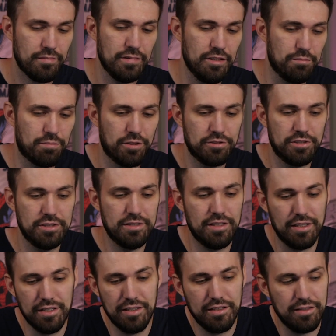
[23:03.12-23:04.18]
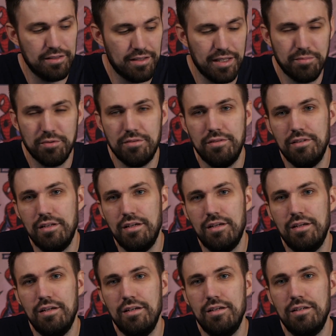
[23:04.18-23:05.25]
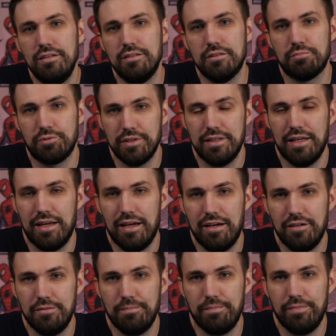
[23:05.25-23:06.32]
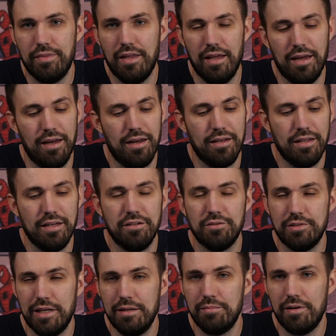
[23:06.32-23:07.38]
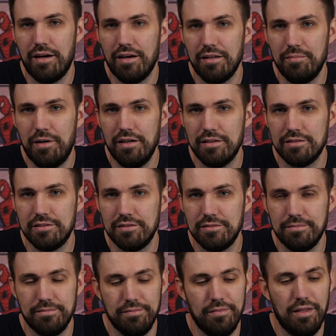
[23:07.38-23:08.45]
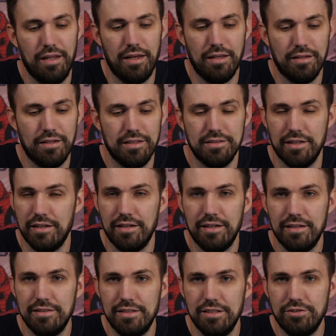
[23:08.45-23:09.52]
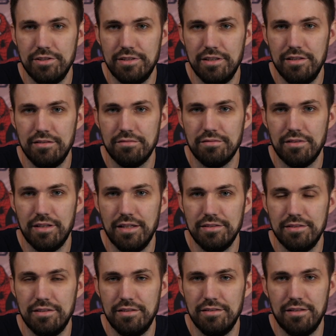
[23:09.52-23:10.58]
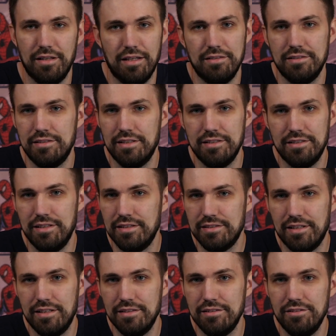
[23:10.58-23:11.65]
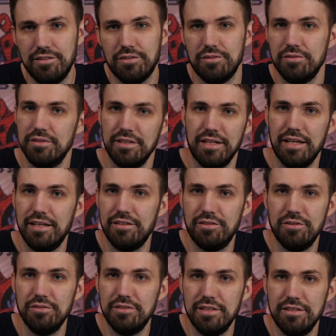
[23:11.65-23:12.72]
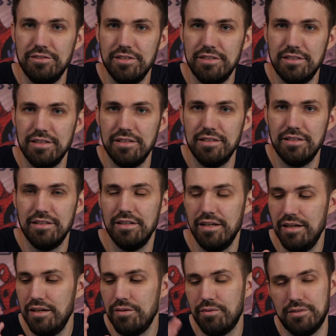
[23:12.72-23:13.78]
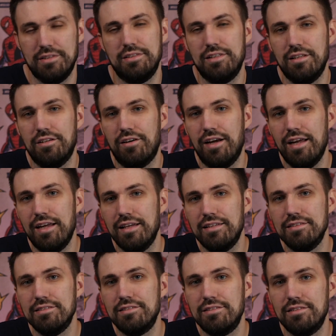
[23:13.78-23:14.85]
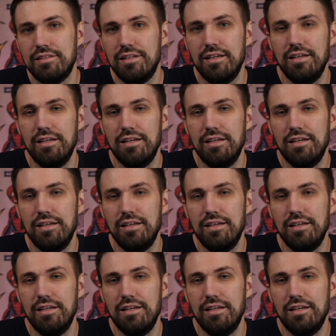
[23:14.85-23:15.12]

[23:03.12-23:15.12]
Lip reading: you'll purchase the label, you'll print that out, and then you'll tape it onto the box. And then you send it into CGC. That's as easy as it is. So to get it to CGC, once it's in their hands,